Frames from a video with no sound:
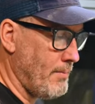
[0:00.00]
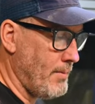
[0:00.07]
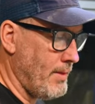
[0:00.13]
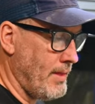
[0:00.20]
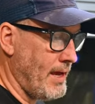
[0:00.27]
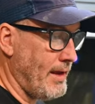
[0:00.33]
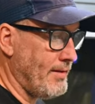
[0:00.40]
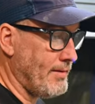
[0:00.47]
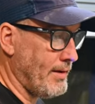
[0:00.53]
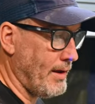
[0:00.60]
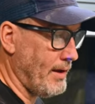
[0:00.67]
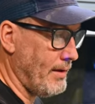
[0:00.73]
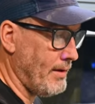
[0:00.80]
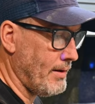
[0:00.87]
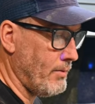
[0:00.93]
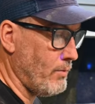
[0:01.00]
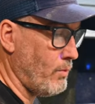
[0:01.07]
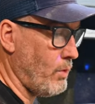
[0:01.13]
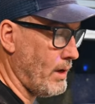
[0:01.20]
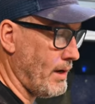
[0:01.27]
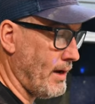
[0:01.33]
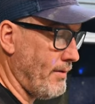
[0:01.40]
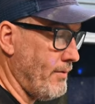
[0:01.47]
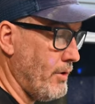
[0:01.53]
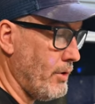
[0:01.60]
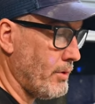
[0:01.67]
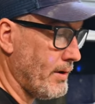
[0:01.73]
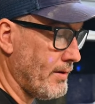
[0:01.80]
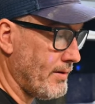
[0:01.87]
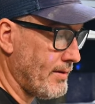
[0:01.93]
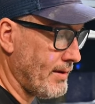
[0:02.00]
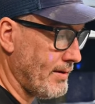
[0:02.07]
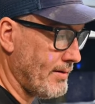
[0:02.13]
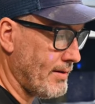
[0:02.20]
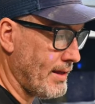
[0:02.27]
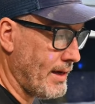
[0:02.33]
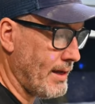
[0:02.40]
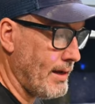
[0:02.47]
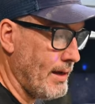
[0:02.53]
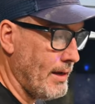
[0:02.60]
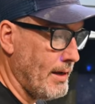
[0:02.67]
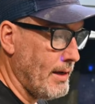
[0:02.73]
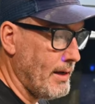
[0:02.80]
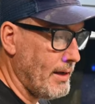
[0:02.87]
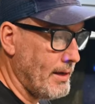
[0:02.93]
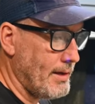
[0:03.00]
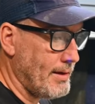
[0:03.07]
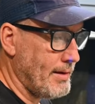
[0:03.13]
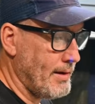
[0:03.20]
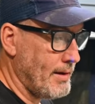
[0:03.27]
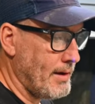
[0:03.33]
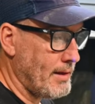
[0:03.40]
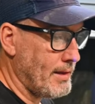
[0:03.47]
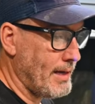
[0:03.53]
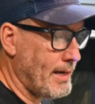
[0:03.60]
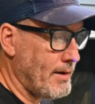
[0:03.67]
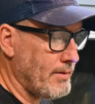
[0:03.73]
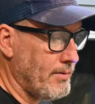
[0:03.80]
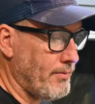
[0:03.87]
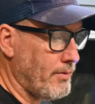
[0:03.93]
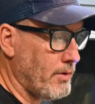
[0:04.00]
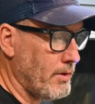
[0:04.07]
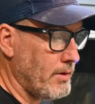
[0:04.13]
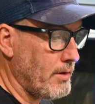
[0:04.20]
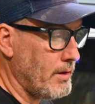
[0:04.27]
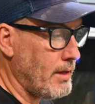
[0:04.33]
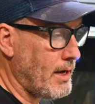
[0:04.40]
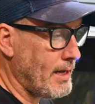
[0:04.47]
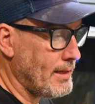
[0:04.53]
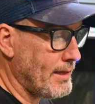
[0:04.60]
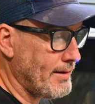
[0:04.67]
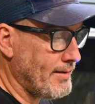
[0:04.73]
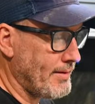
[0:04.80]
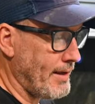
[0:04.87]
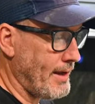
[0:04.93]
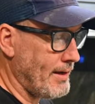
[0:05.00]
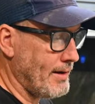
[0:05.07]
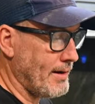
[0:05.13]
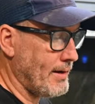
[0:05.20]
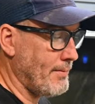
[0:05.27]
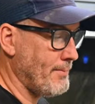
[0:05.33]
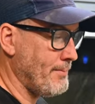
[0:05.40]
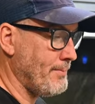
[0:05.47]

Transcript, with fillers: they say, and what I've noticed, is that it allows for a lot less sanding.